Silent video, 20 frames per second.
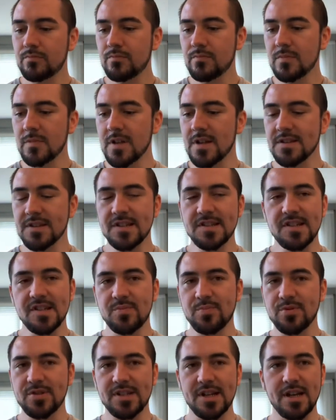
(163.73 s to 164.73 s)
This has
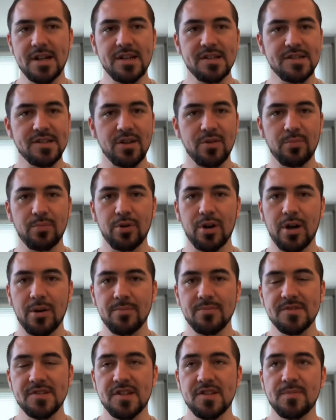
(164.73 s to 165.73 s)
presented some
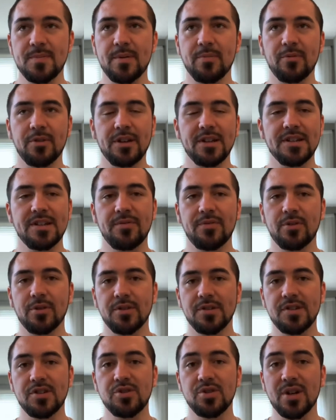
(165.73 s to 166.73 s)
problems. It's been really difficult
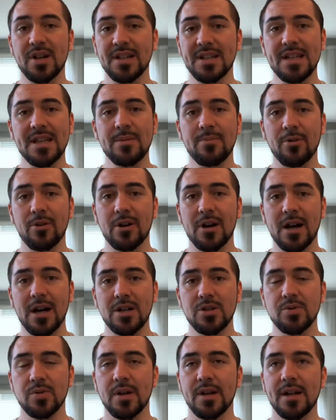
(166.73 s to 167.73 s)
to try and keep her
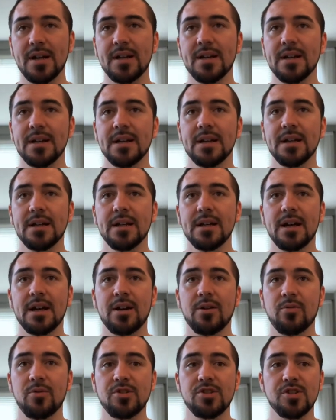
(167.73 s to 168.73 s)
hydrated,
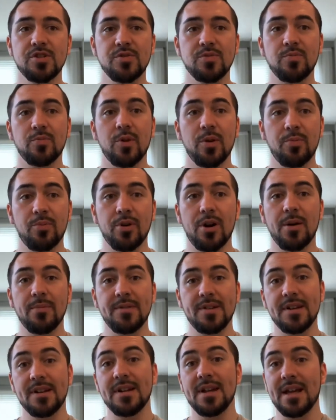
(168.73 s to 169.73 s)
which is what
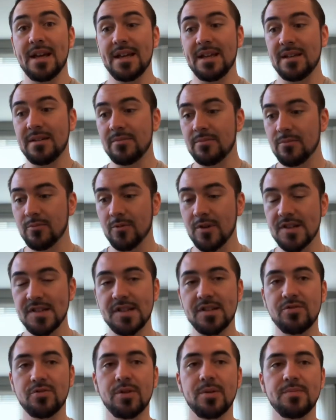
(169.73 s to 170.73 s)
prompted a
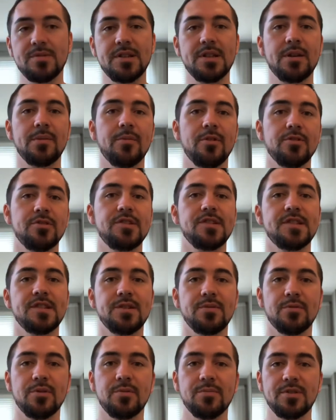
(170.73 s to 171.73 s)
recent trip to the emergency
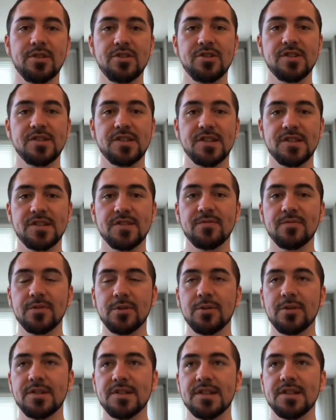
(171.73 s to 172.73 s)
room to just get some
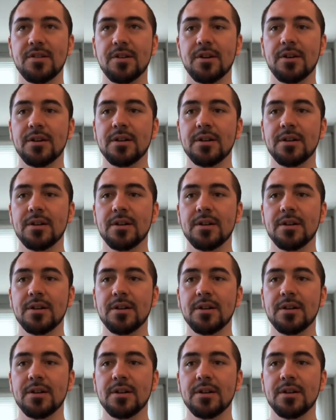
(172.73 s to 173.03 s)
fluids in her.